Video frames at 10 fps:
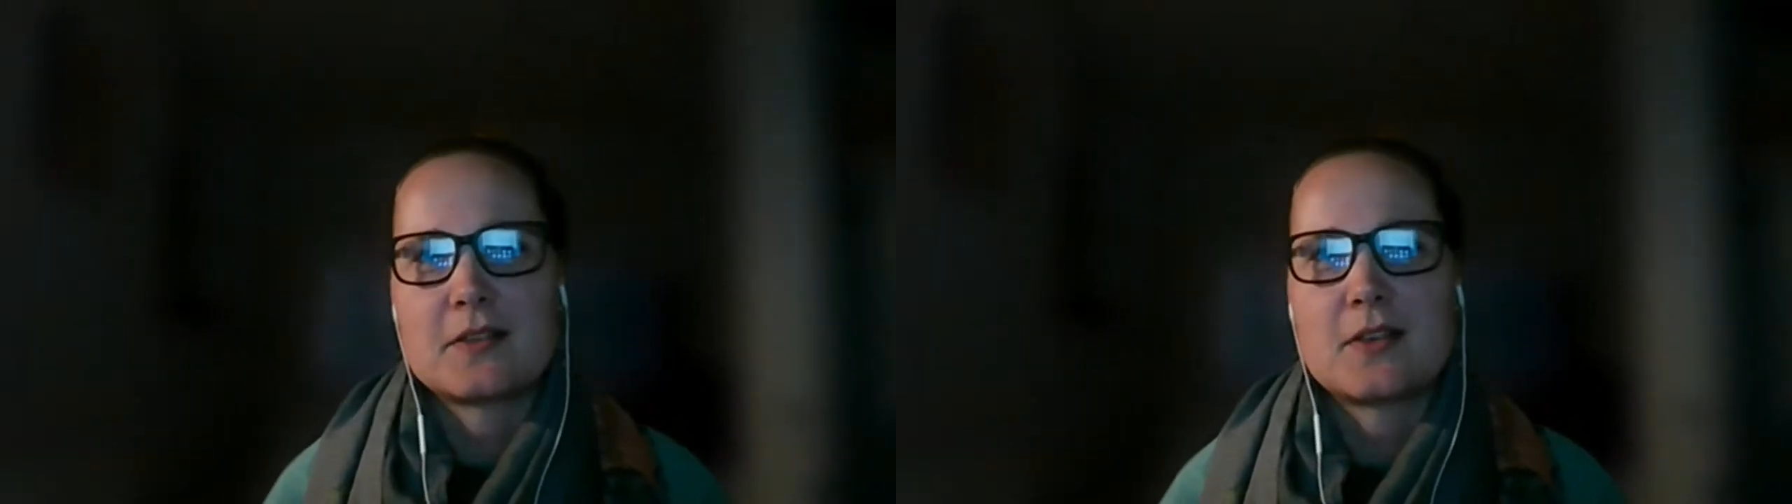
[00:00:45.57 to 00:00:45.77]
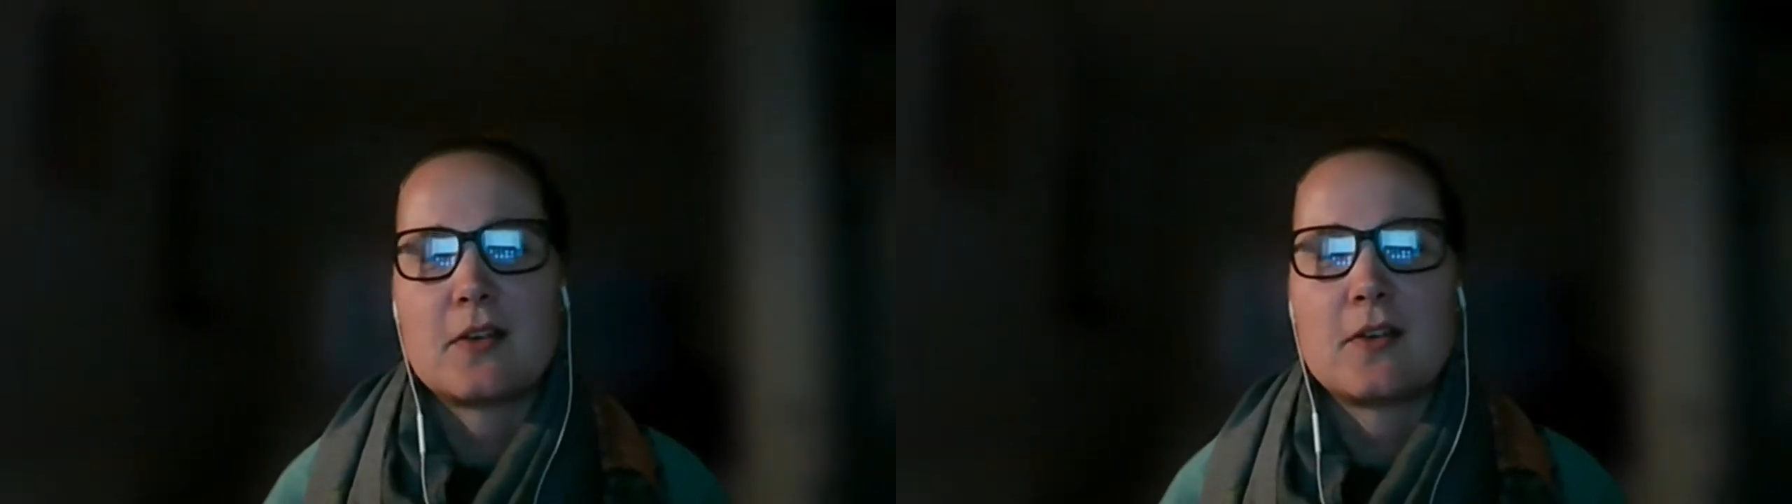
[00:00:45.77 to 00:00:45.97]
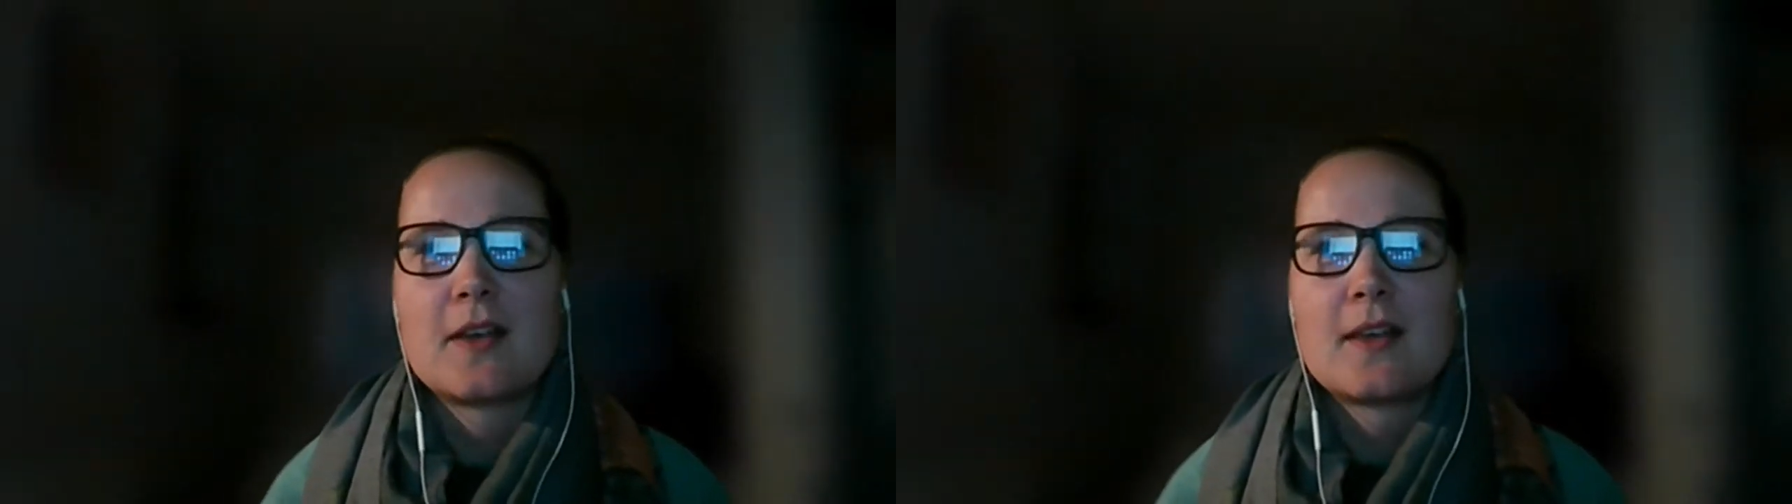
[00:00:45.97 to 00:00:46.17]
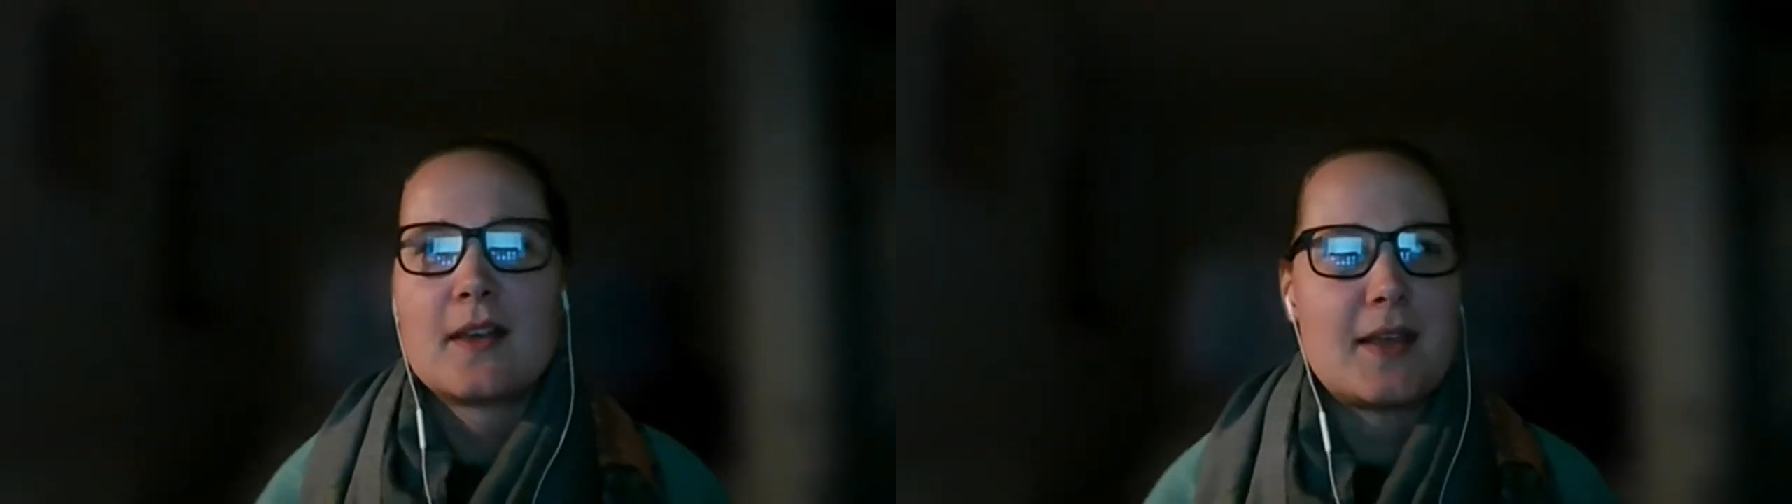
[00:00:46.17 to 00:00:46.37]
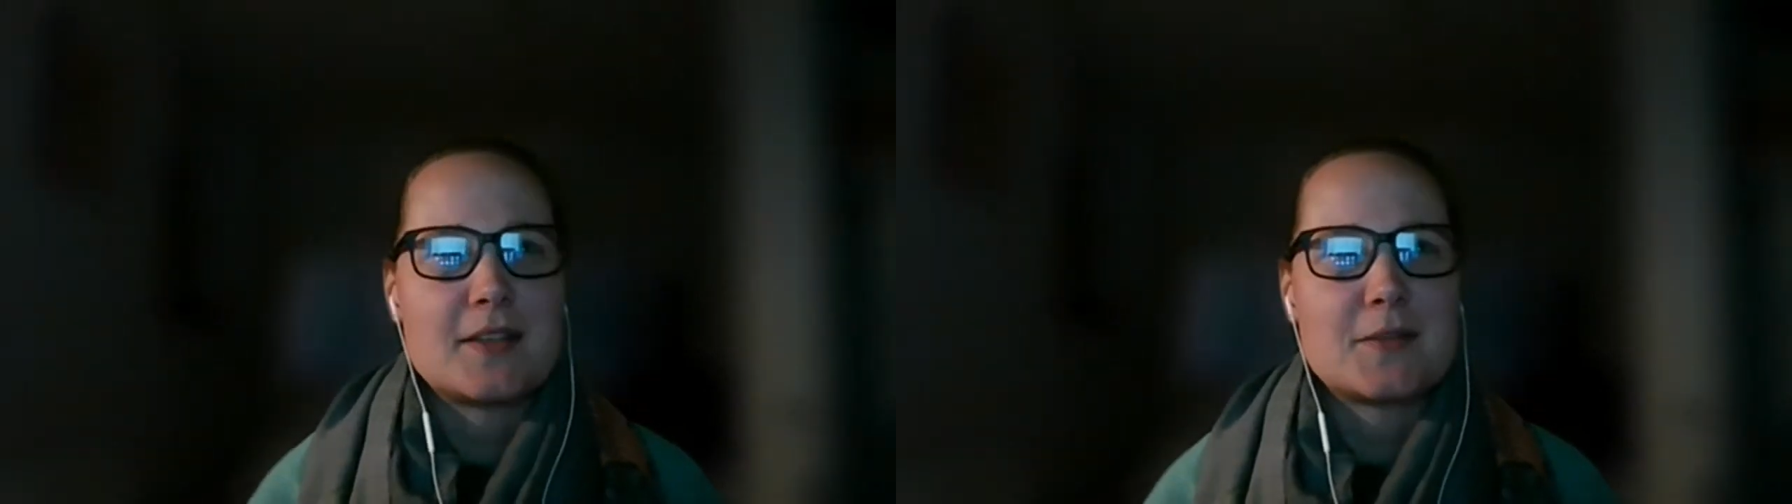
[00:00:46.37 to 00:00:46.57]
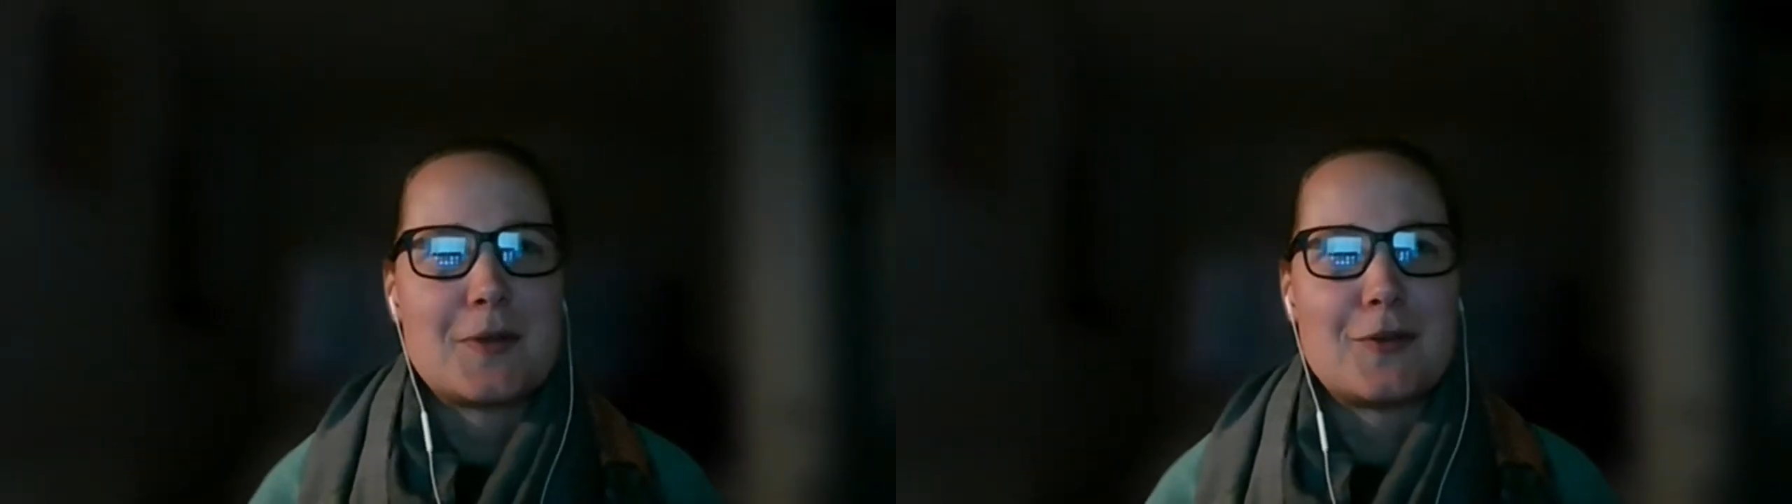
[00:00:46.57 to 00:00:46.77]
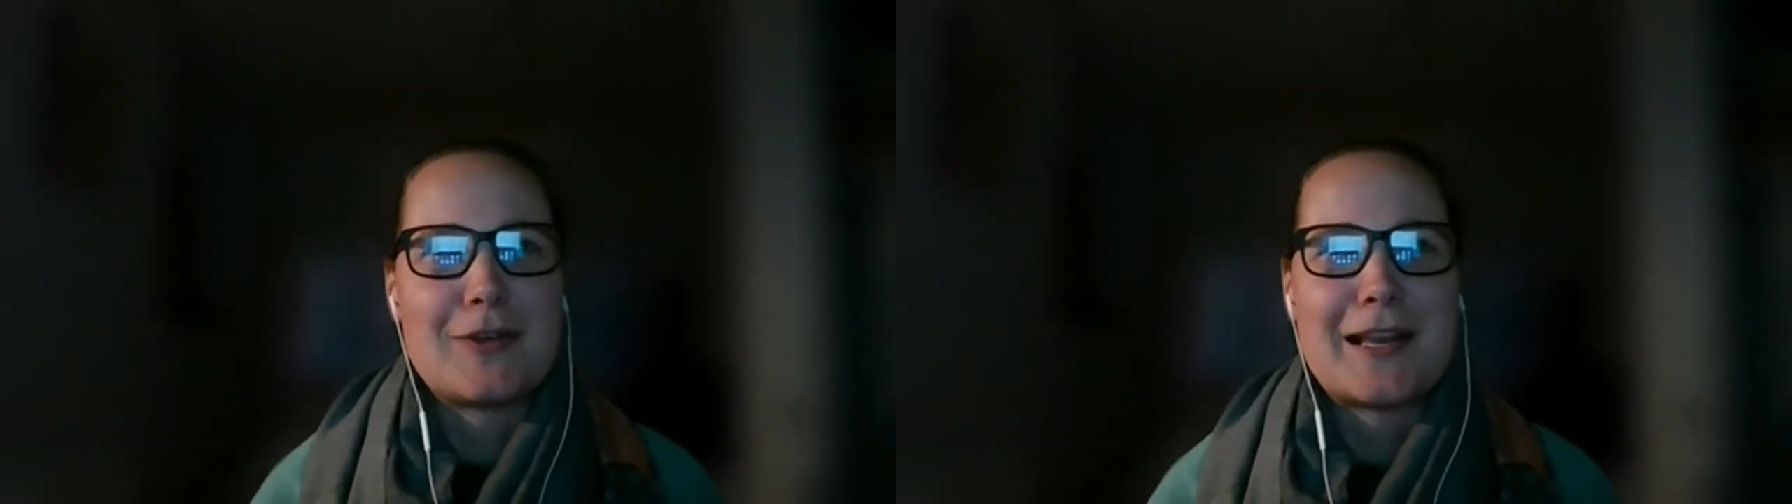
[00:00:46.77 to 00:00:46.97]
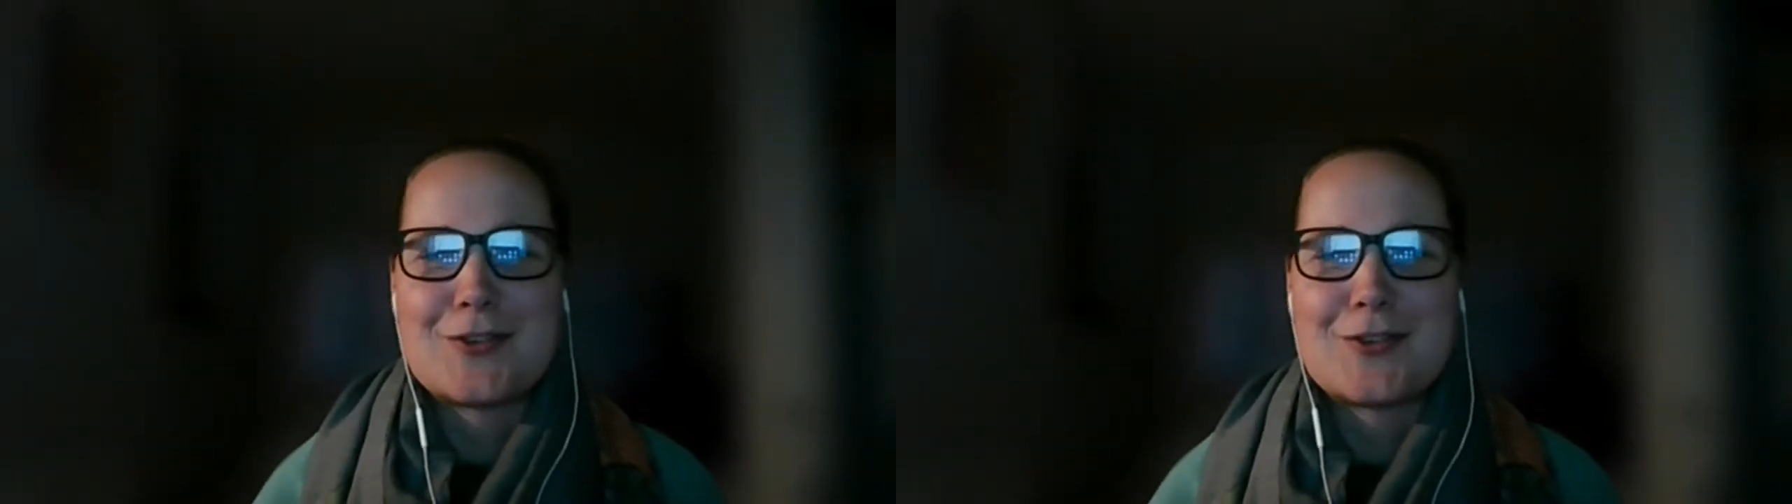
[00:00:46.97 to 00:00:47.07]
So it's been a really